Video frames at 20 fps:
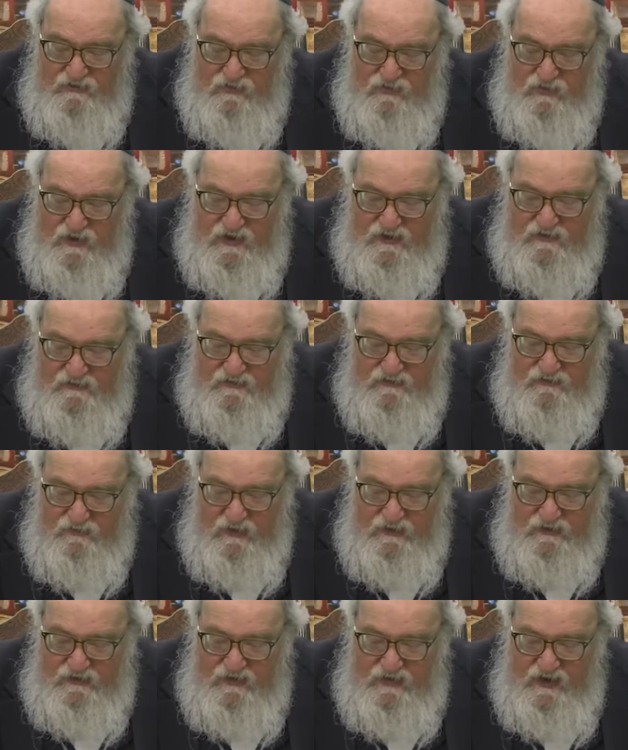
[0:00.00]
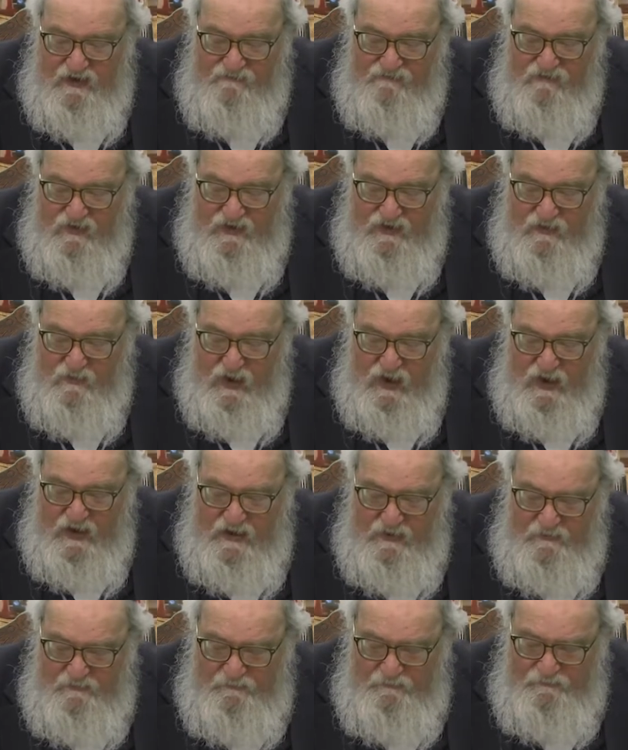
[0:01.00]
increase, is written in a funny
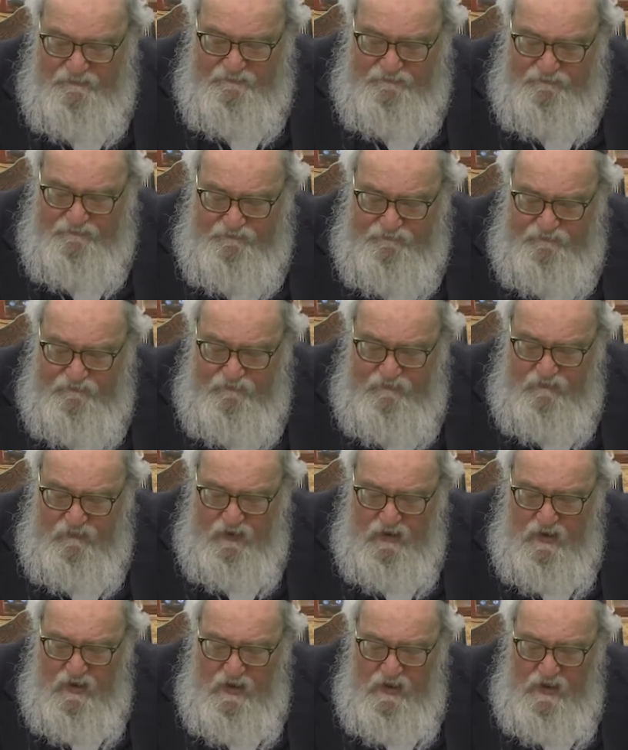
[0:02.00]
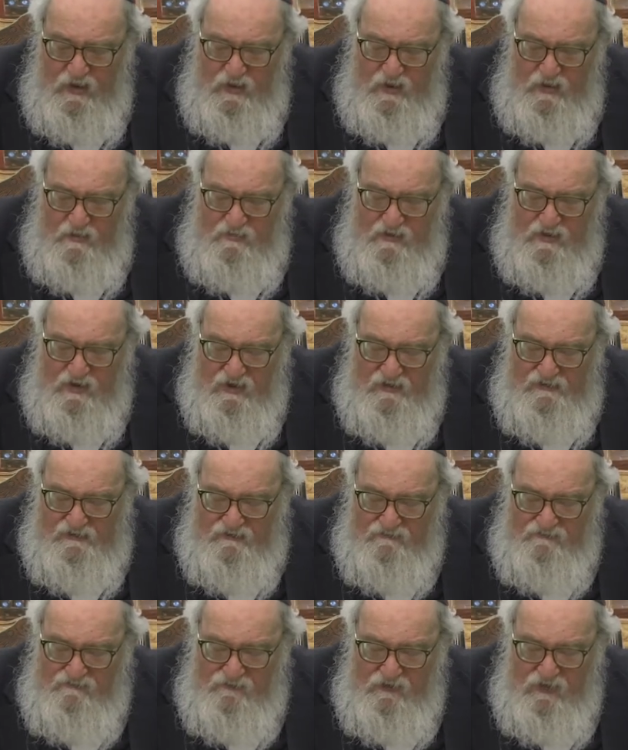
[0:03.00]
way,
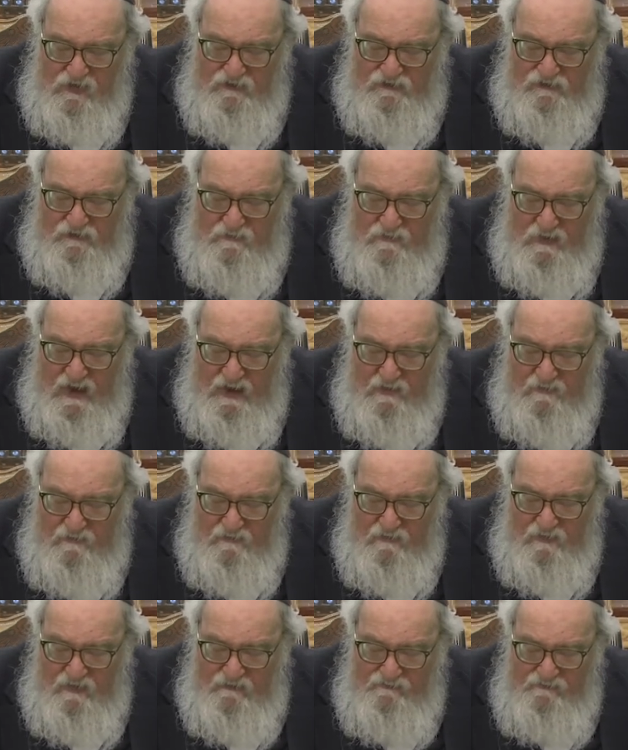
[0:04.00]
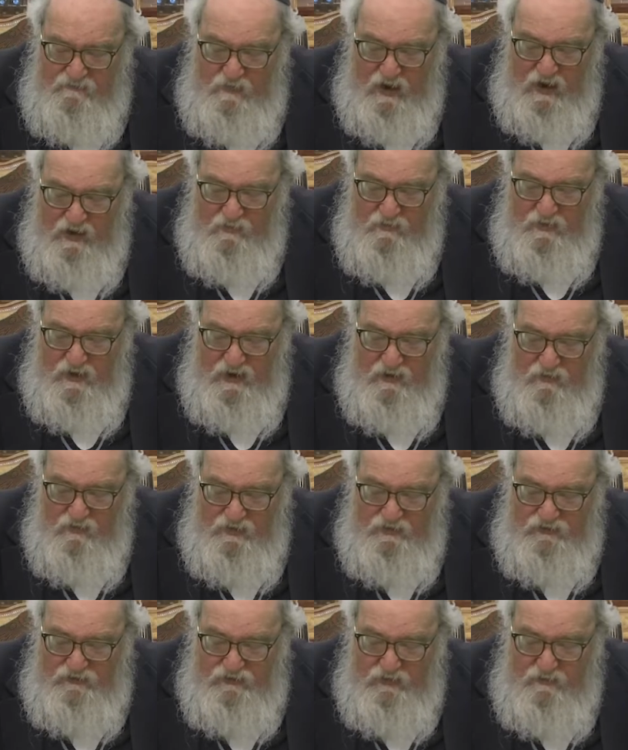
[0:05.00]
because the first mem of marba,
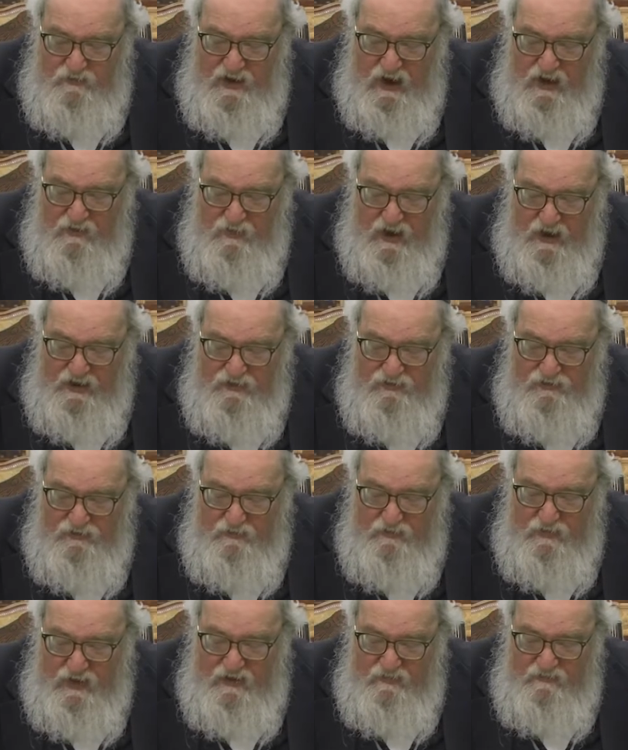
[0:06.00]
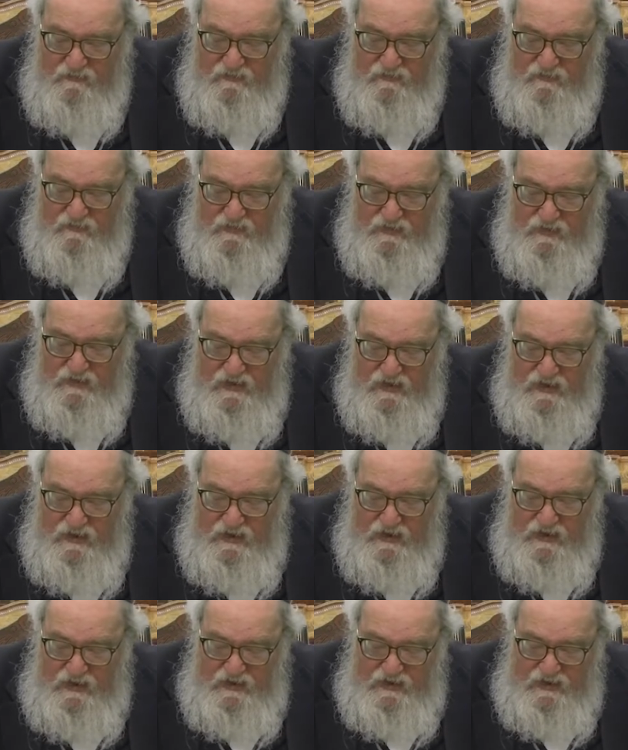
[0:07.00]
which should be a regular mem,
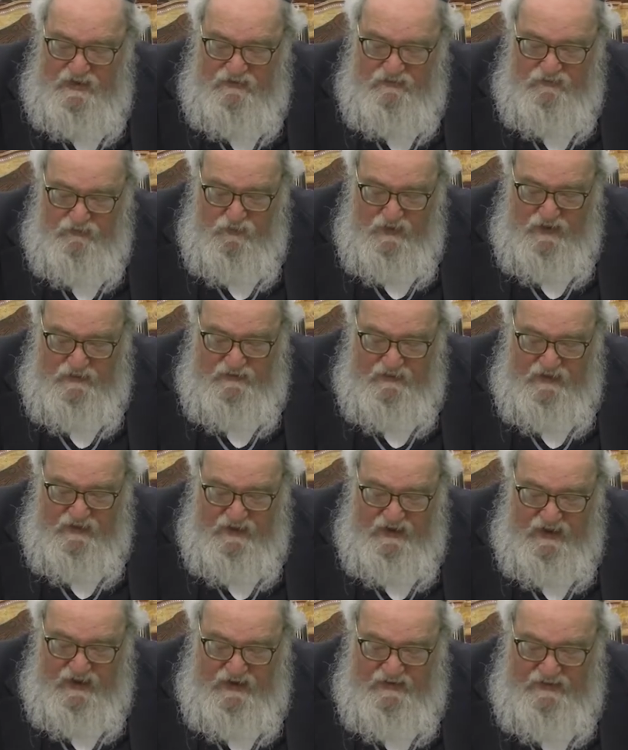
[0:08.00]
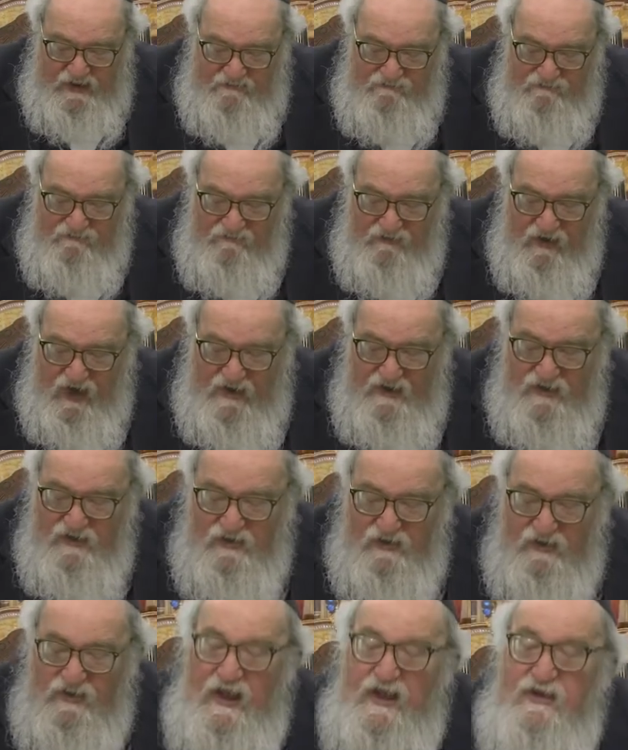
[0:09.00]
is written as a
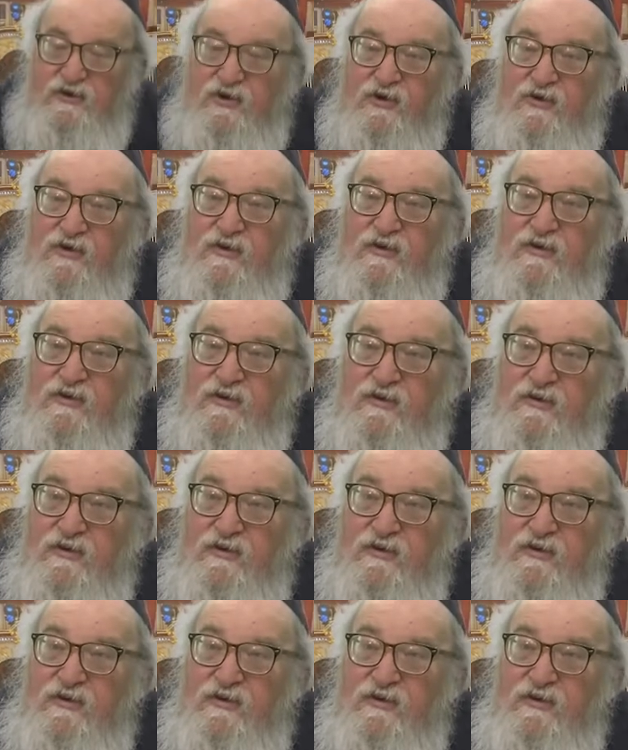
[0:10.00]
final letter